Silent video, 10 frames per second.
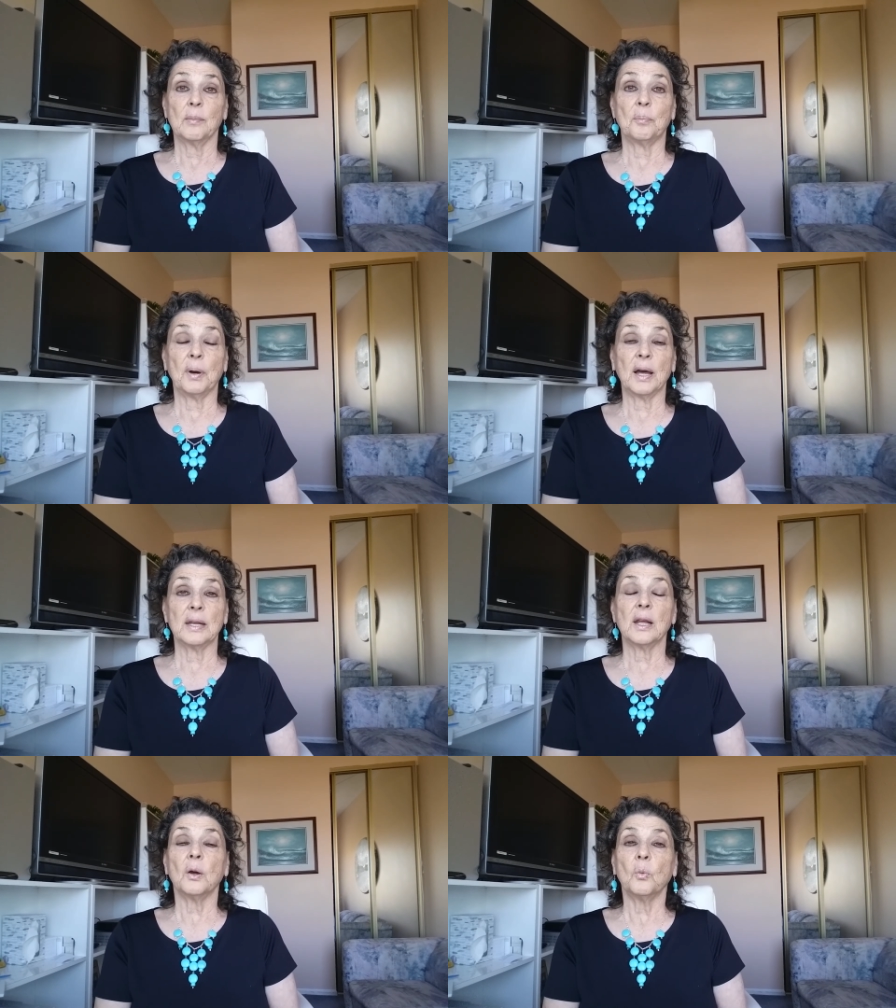
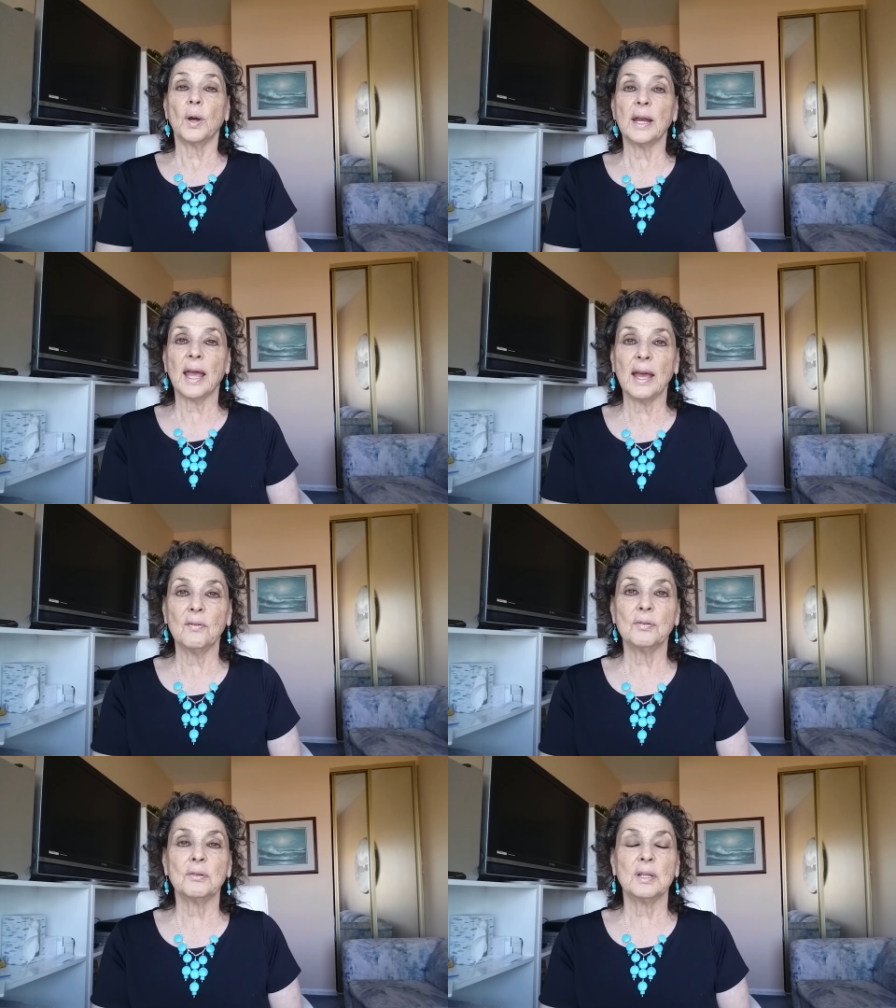But
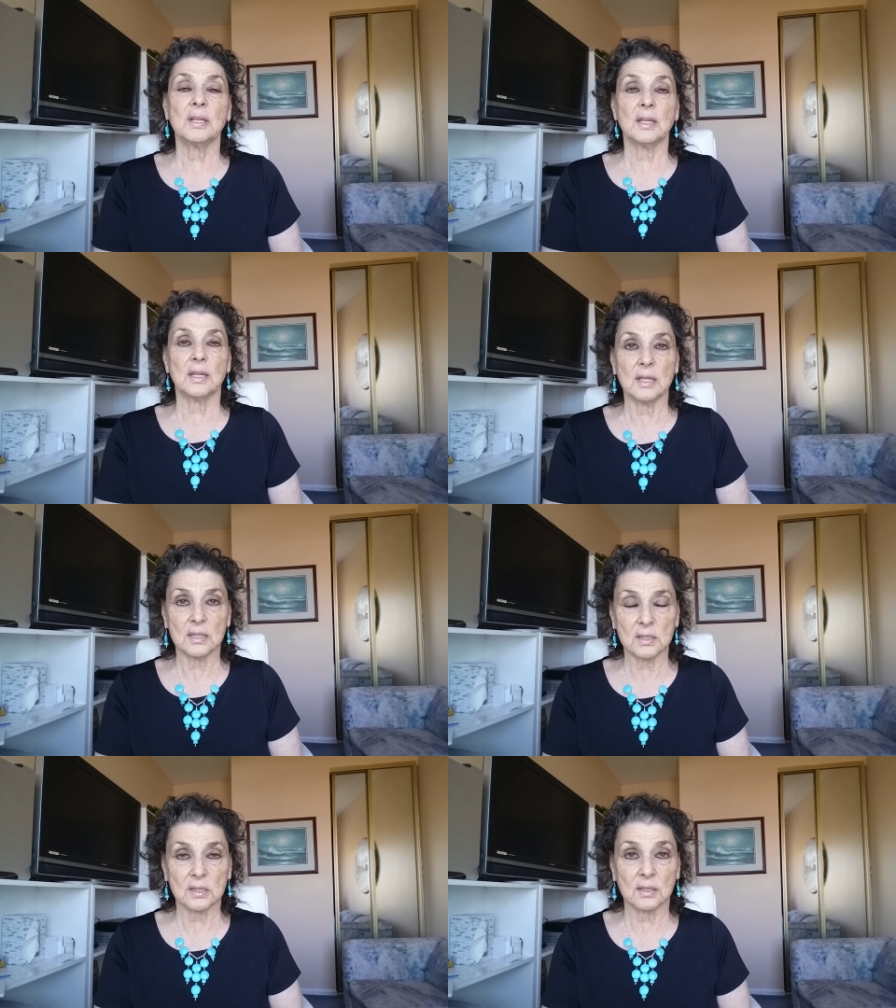whatever it
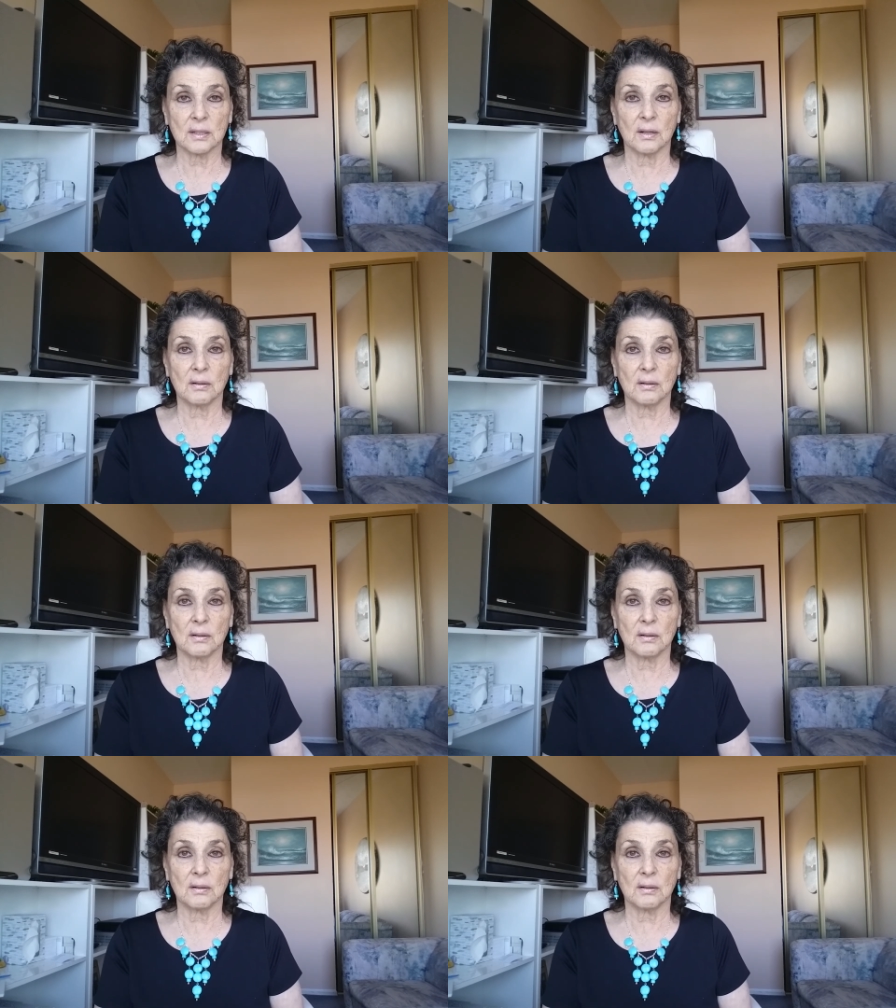is,